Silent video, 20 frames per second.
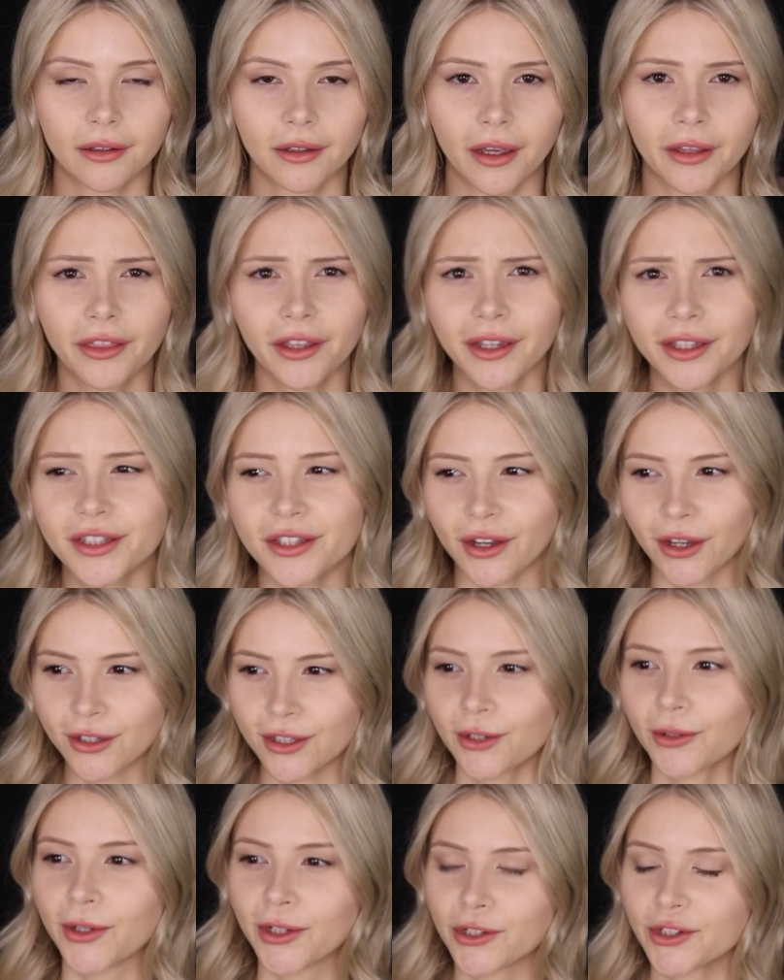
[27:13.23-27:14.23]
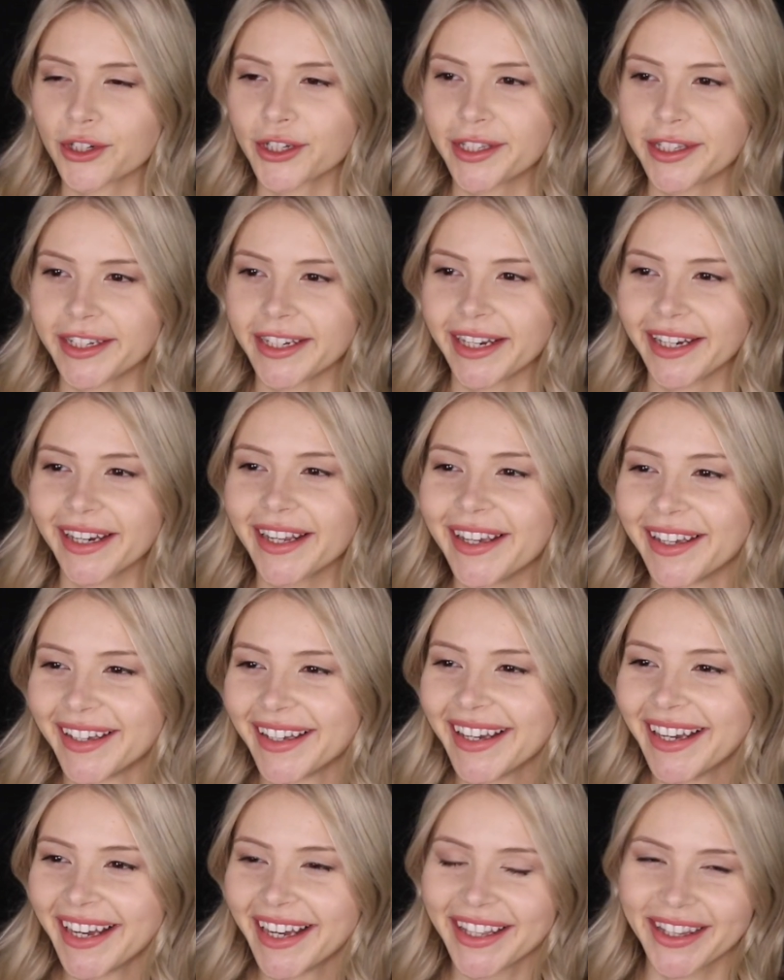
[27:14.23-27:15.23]
I think it's also interesting
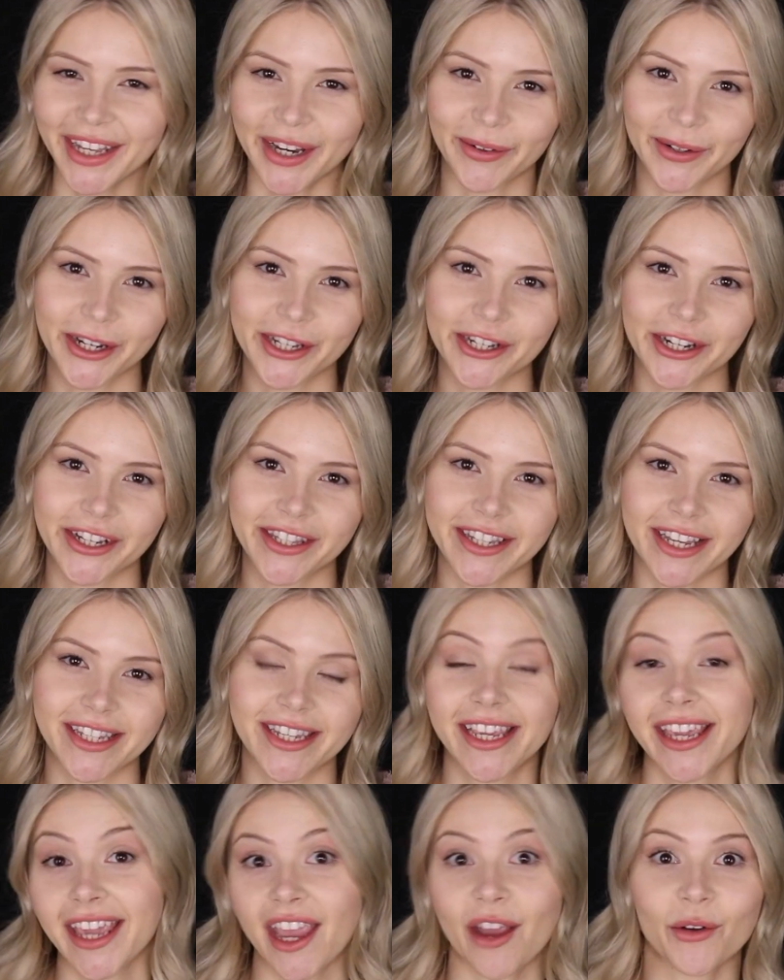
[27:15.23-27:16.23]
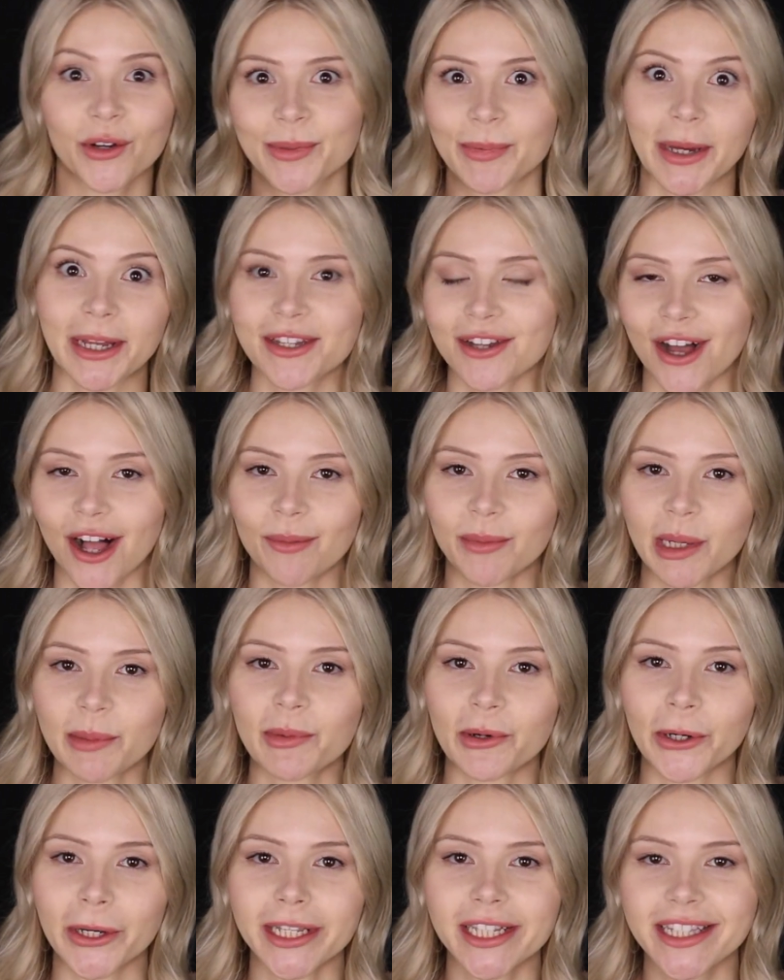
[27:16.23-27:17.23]
that Richard says he can't respond to all my
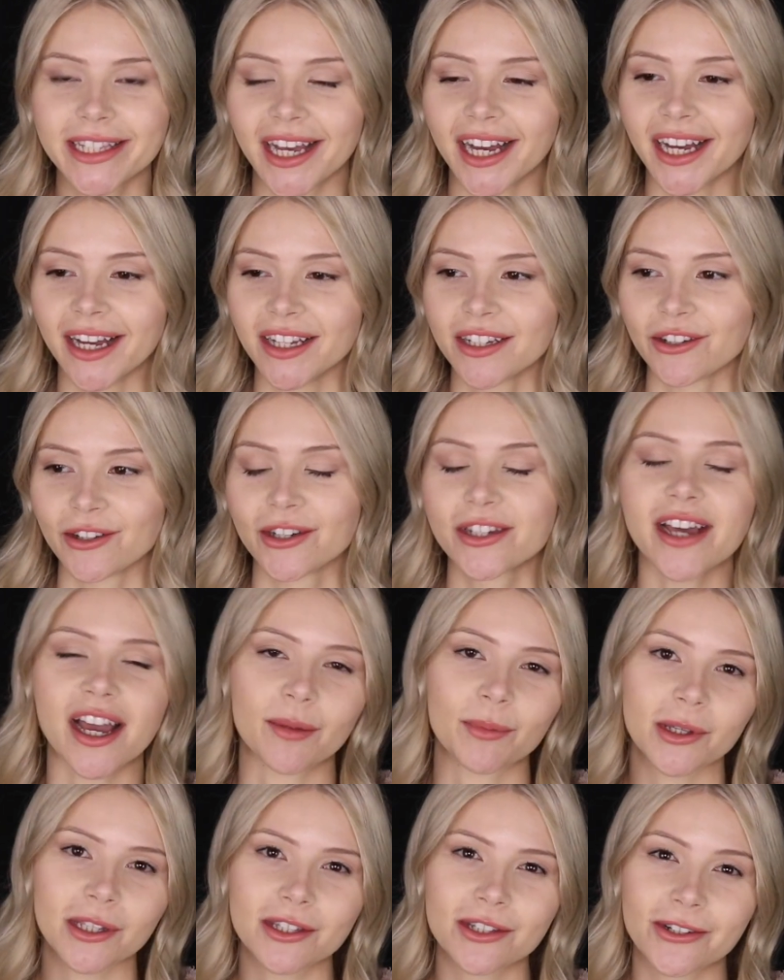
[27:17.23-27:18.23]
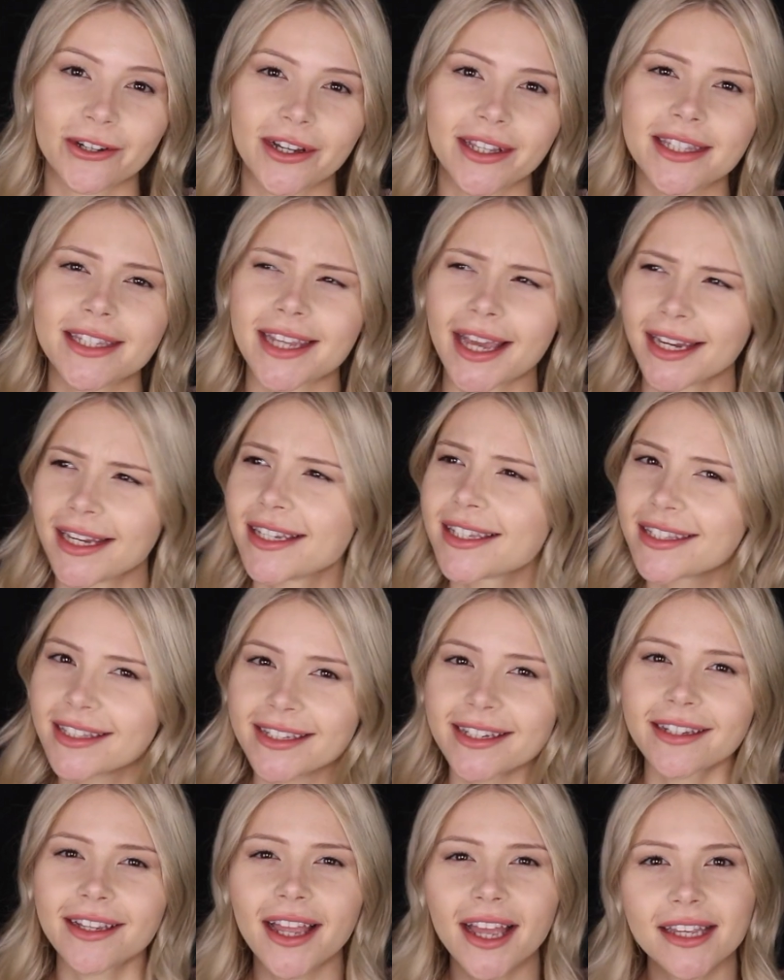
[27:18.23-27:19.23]
points due to time constraints, yet he
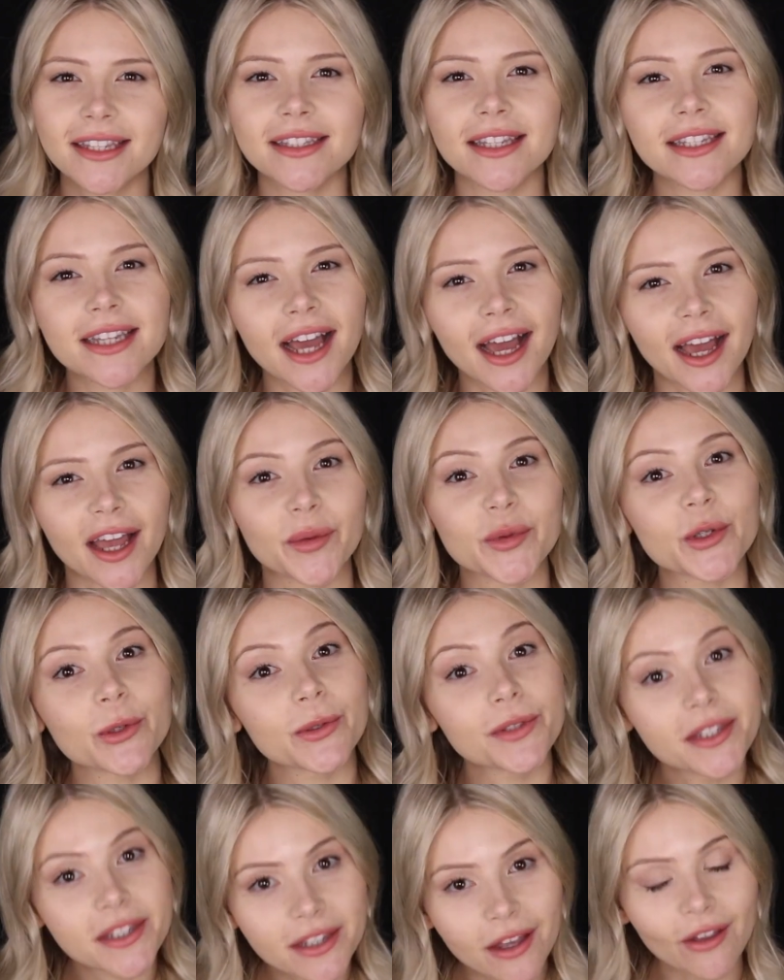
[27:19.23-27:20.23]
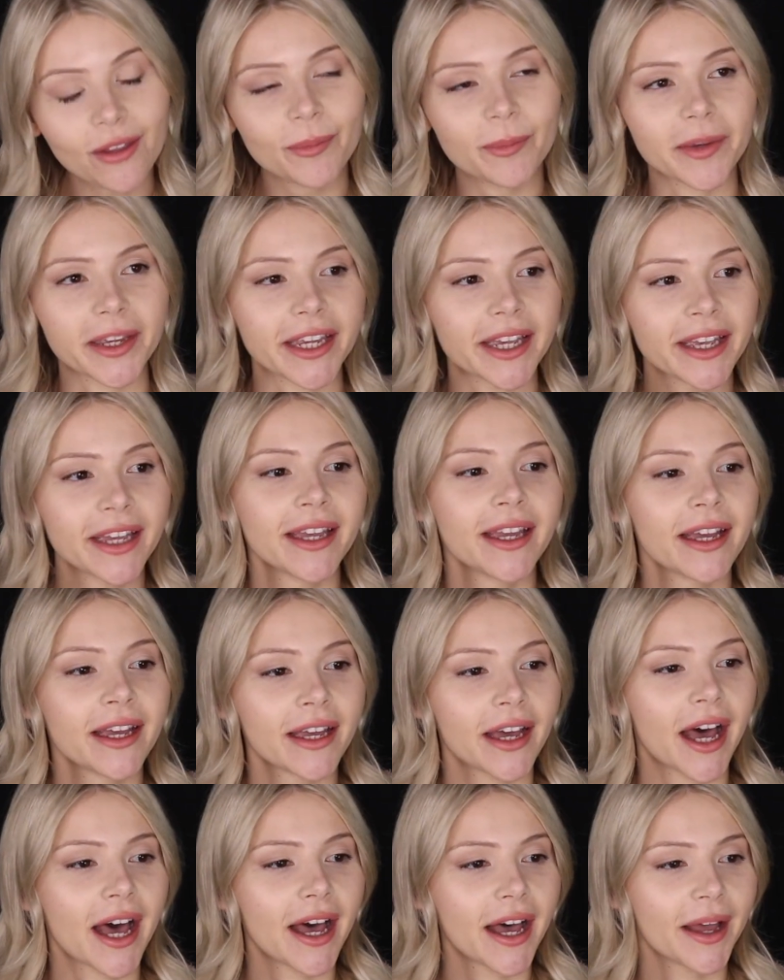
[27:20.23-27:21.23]
still has the time to insult me.
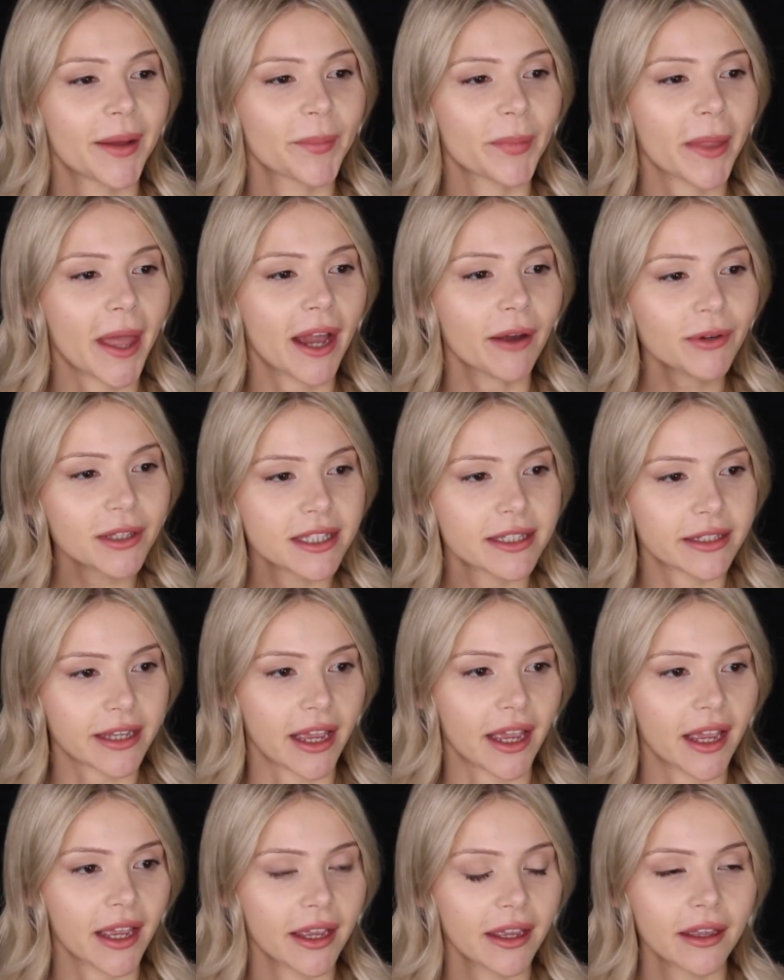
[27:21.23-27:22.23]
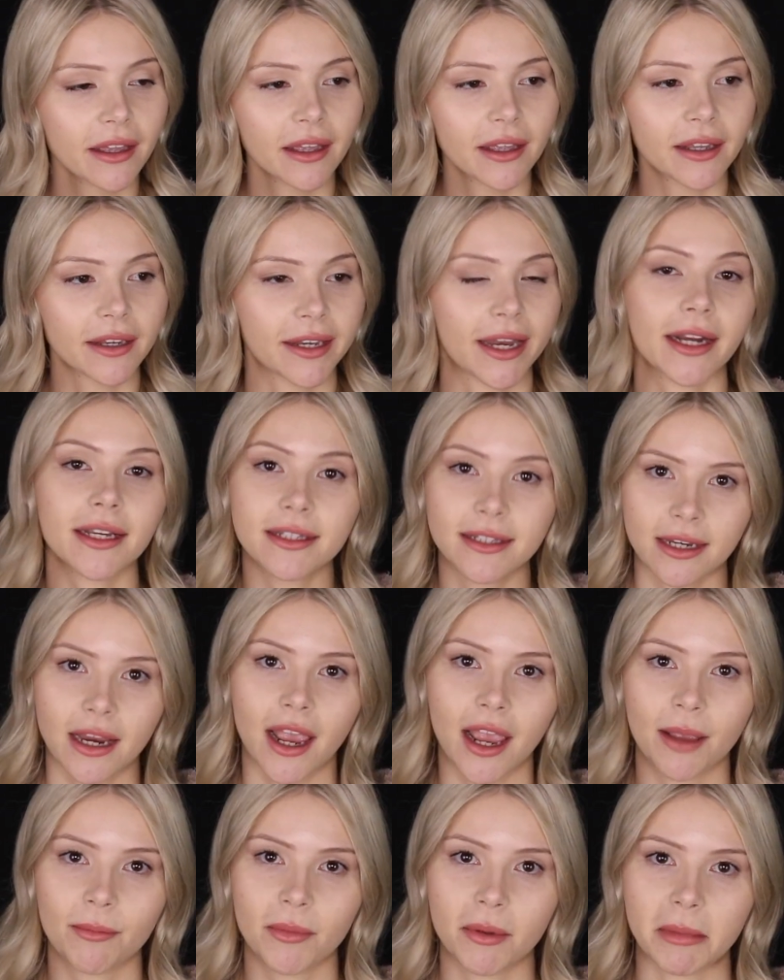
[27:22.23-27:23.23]
I would say next
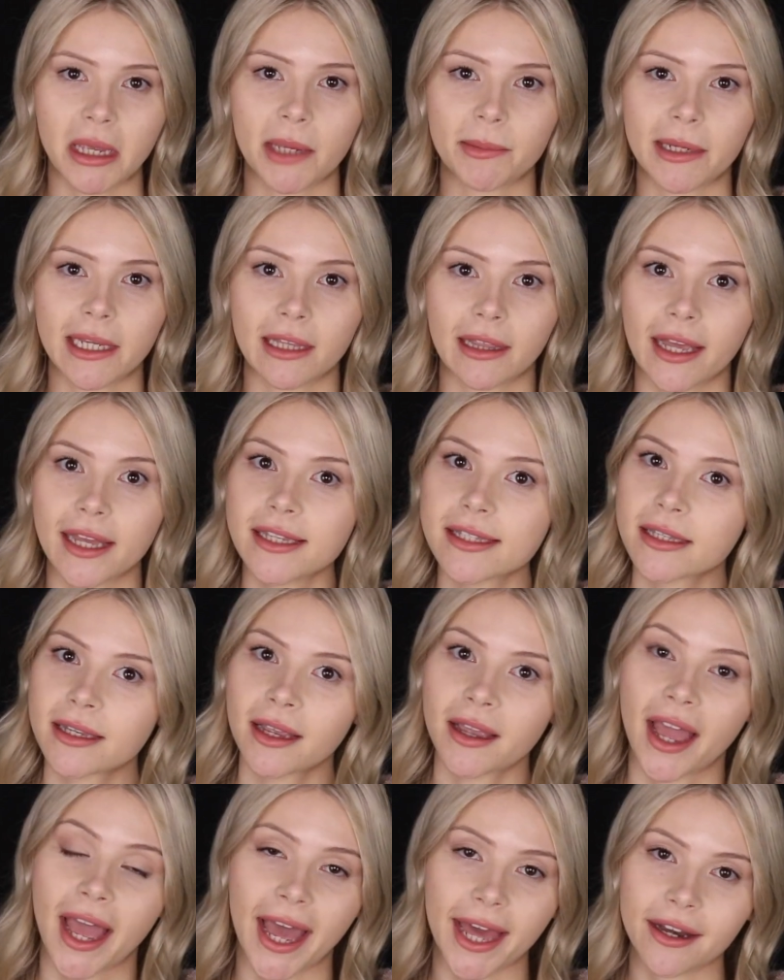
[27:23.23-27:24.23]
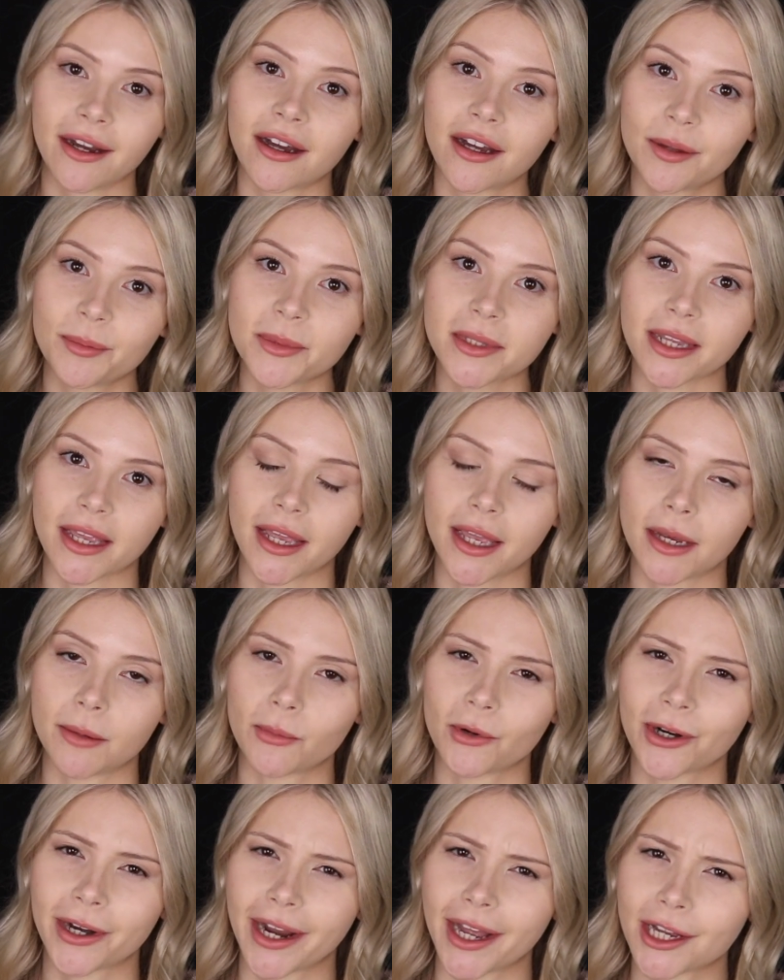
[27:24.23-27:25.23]
time, maybe less ad homs and
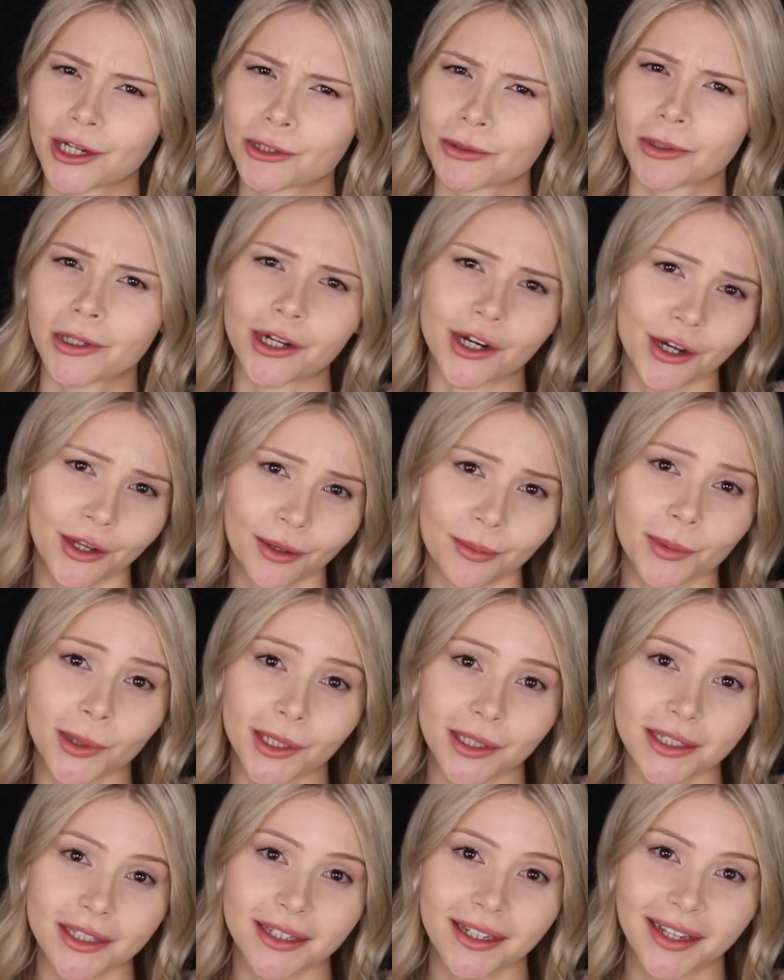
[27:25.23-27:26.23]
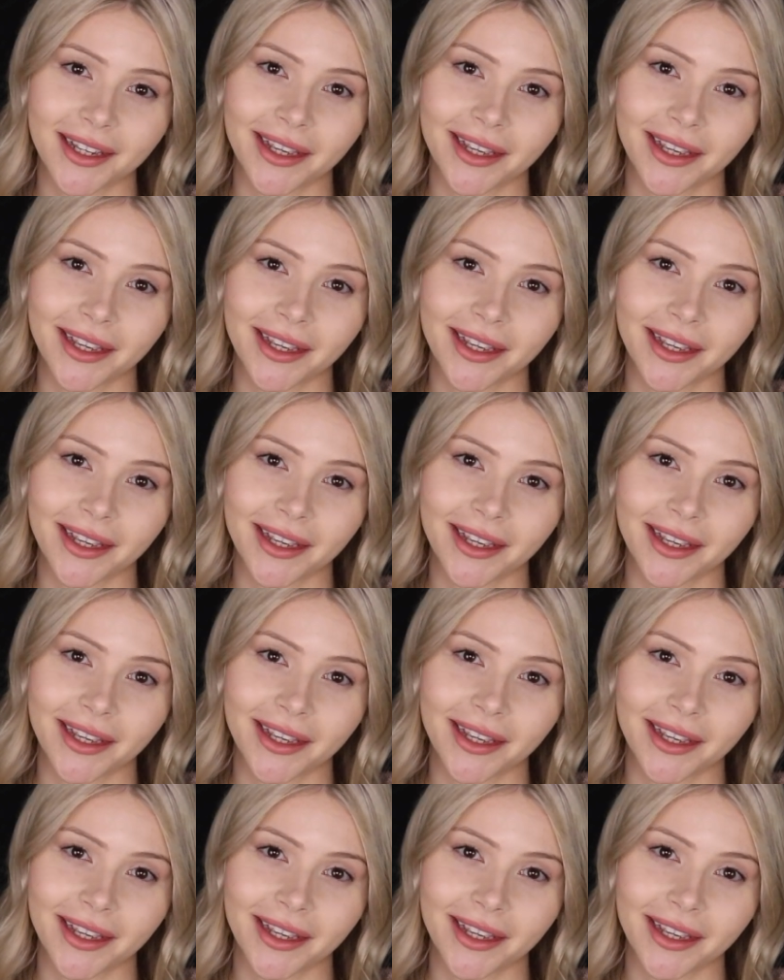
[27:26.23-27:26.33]
more actual arguments.